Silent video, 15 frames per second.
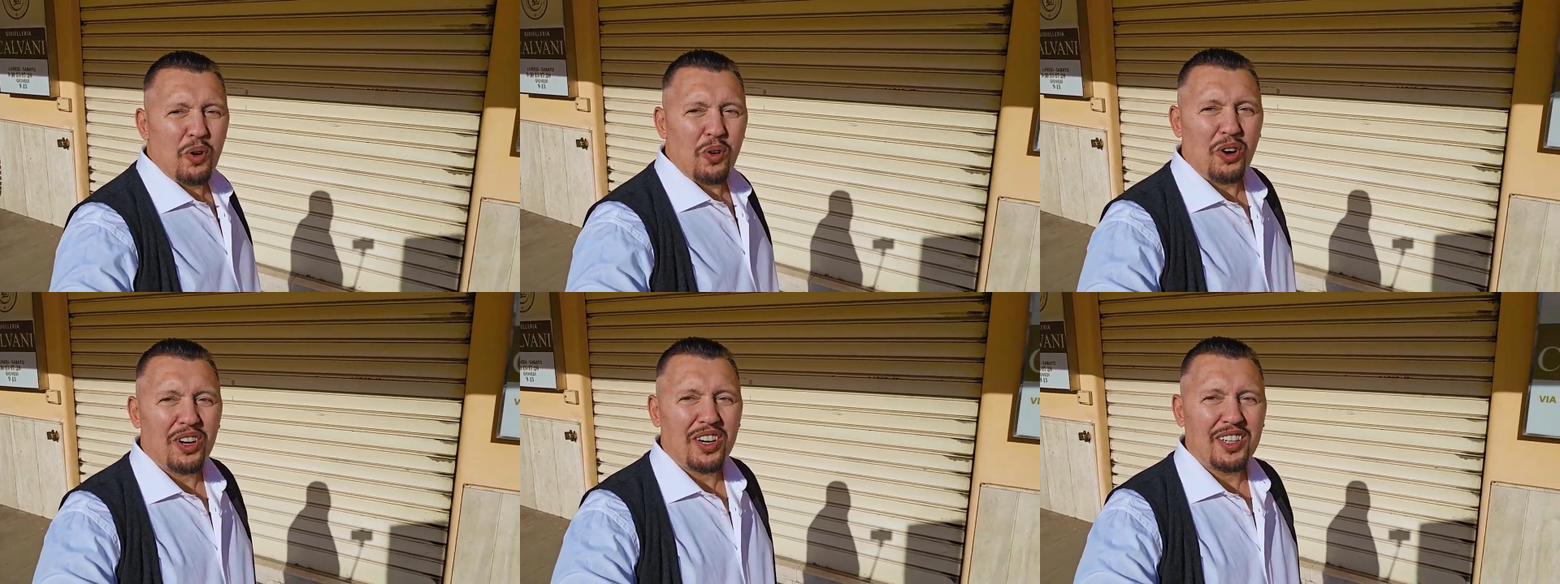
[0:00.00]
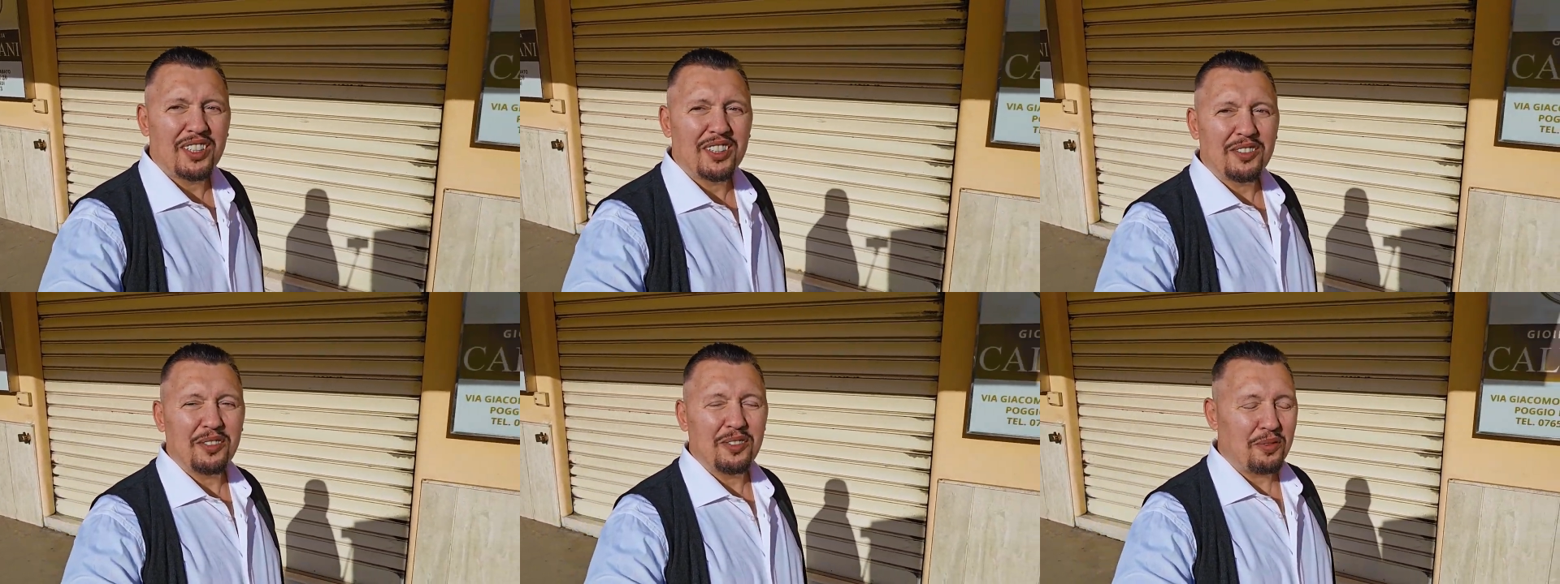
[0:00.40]
Our
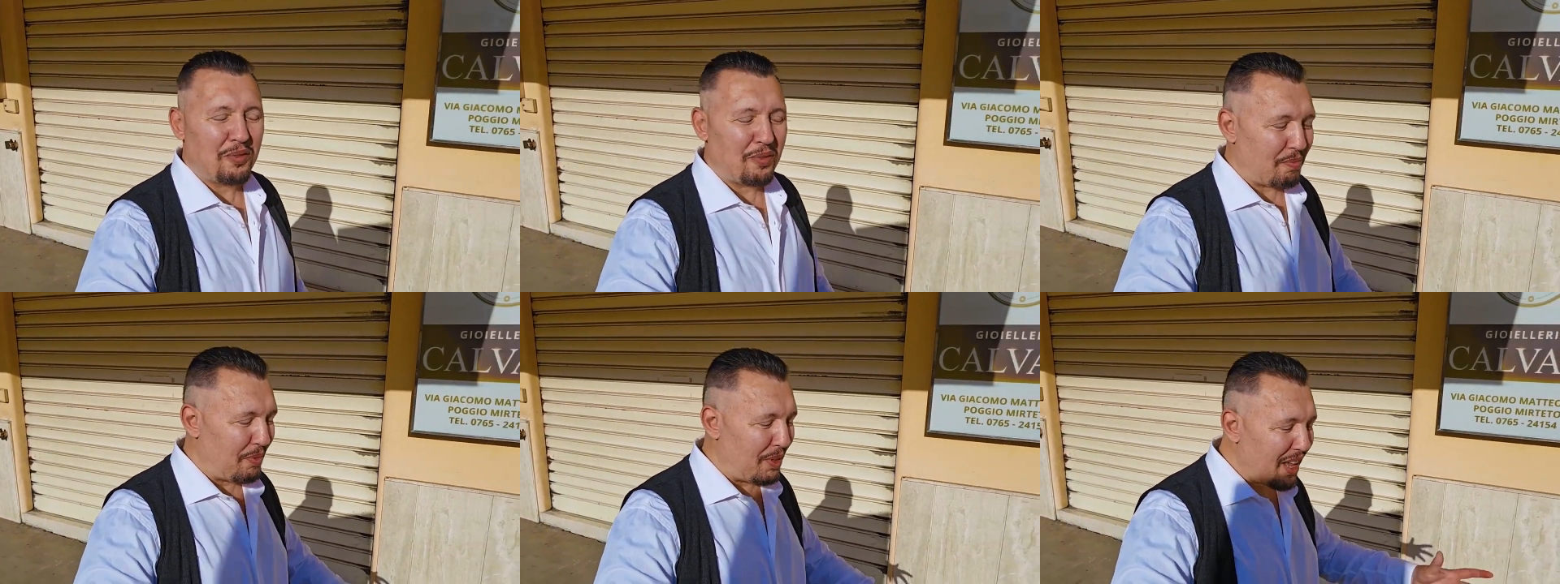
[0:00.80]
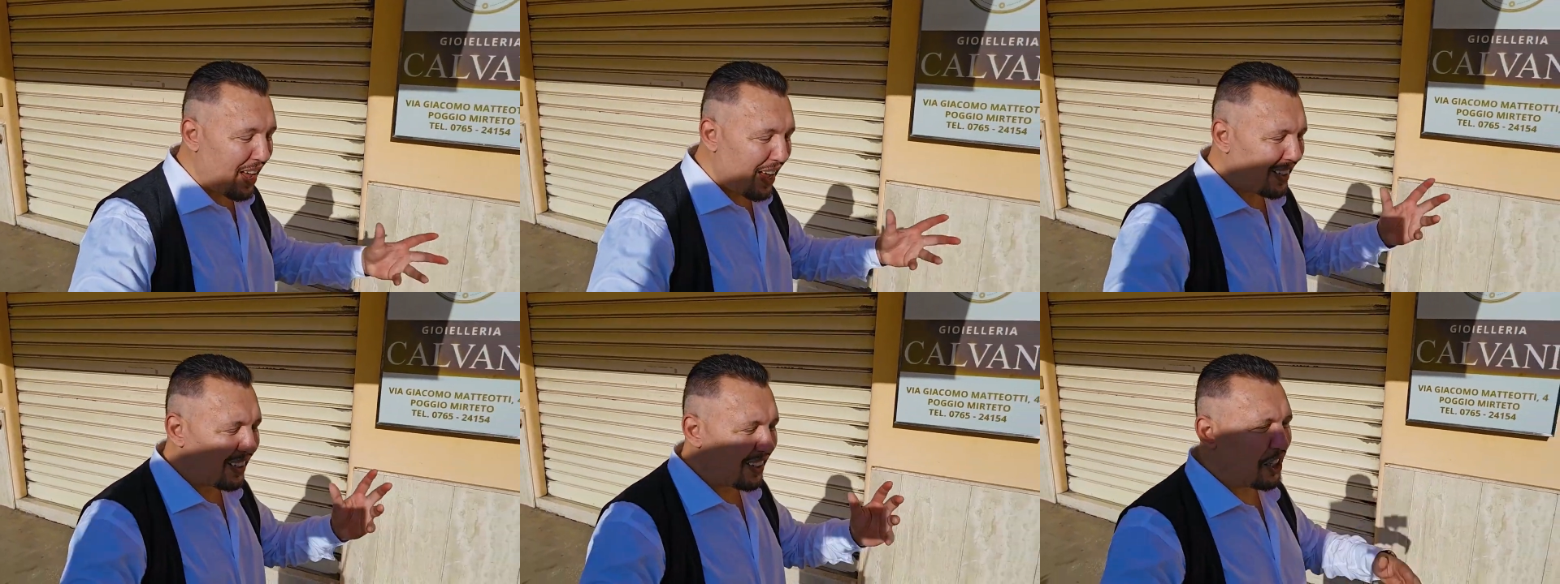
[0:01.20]
God is good and
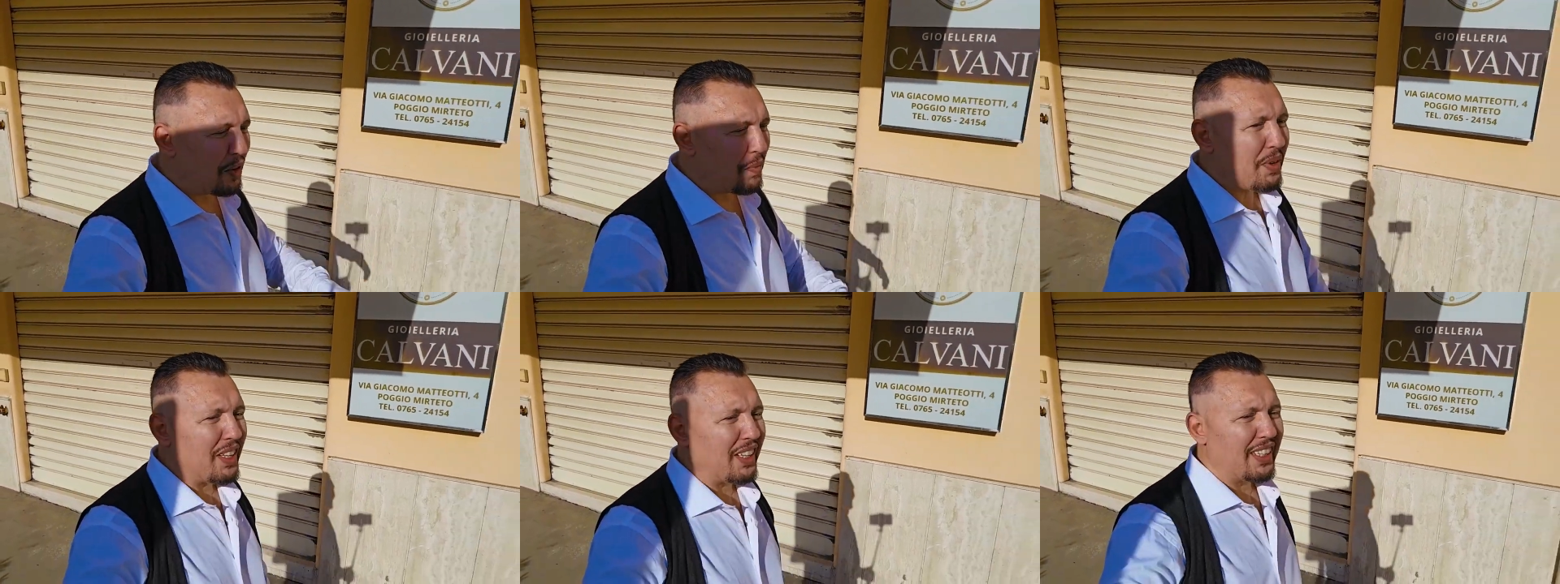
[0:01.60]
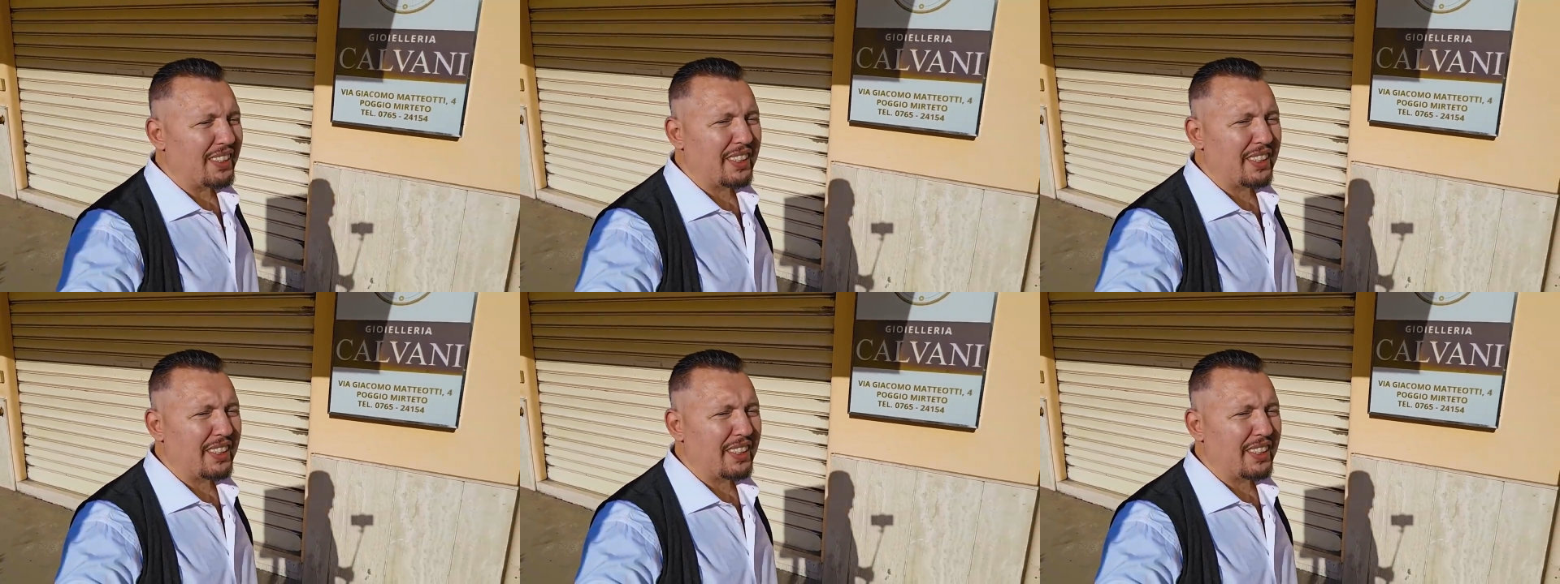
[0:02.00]
merciful.